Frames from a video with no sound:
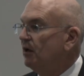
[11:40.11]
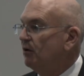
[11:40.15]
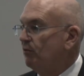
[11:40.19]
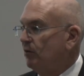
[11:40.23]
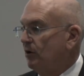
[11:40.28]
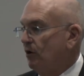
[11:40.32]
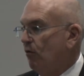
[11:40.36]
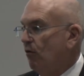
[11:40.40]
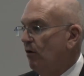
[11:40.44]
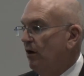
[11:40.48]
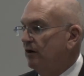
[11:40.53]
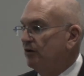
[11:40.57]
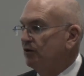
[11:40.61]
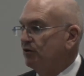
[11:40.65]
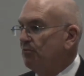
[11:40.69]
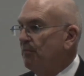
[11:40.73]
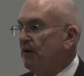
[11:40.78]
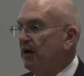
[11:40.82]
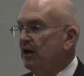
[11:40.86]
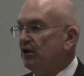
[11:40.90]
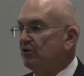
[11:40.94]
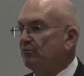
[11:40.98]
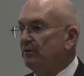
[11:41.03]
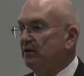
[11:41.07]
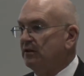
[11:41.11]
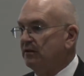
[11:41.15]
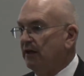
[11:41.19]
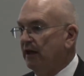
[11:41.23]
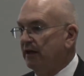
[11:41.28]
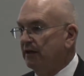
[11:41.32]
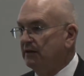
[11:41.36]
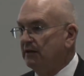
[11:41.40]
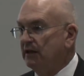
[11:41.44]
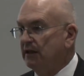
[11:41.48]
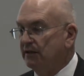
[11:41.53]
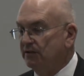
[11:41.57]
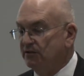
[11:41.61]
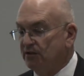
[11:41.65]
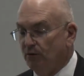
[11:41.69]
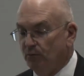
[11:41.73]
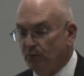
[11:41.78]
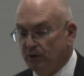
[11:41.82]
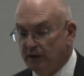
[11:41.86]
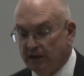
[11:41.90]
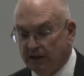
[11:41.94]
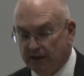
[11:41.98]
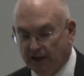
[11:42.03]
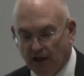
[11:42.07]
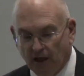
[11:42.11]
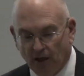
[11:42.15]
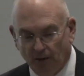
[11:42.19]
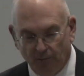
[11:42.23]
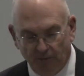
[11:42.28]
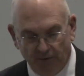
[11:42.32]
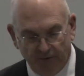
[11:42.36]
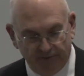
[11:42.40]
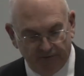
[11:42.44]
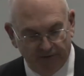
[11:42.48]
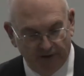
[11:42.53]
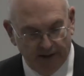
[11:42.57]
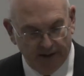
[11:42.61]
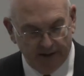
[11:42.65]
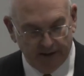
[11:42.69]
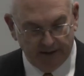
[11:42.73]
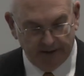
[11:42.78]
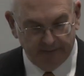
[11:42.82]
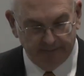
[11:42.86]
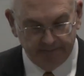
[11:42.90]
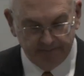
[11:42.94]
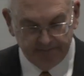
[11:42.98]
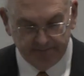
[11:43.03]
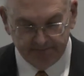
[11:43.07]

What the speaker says: requires management techniques that we need help refining.